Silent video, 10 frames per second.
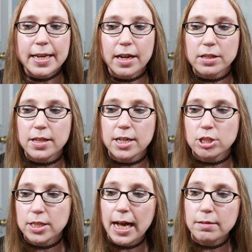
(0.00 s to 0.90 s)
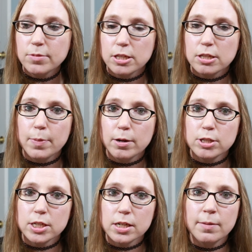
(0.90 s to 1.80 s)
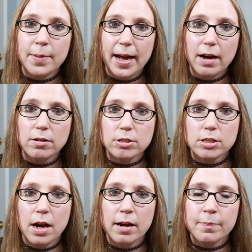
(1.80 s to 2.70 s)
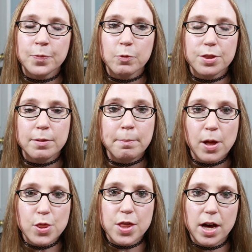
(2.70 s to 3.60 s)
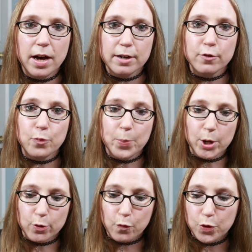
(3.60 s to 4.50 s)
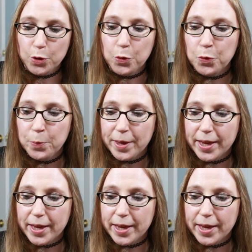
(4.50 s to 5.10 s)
Now the Lush Labs is supposed to come out um, with a month of perfume,